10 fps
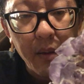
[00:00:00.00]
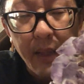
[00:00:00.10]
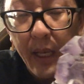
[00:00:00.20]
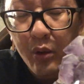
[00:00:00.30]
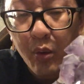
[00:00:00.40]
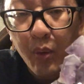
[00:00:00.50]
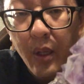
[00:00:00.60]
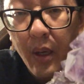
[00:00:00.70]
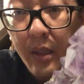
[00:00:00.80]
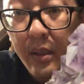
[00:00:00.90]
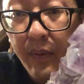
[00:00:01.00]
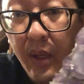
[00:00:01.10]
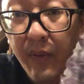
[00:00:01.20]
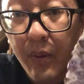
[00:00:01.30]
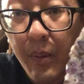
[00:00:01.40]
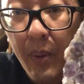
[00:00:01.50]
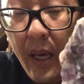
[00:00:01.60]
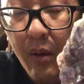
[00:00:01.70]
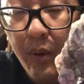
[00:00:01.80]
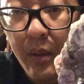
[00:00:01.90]
natural radioactivity from the
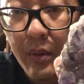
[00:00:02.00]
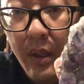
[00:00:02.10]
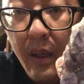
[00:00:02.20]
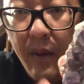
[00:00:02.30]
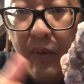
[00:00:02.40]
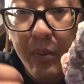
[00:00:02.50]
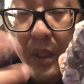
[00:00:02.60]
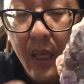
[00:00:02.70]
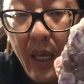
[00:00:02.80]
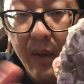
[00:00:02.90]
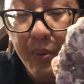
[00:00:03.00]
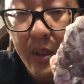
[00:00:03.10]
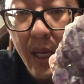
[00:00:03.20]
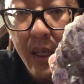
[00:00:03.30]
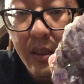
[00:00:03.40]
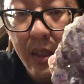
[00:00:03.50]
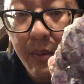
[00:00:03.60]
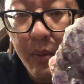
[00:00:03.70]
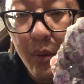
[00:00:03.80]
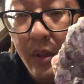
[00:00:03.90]
background, from decay of
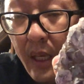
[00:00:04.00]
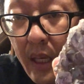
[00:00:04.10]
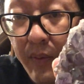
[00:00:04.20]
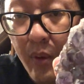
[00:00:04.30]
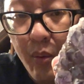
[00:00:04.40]
potassium or decay of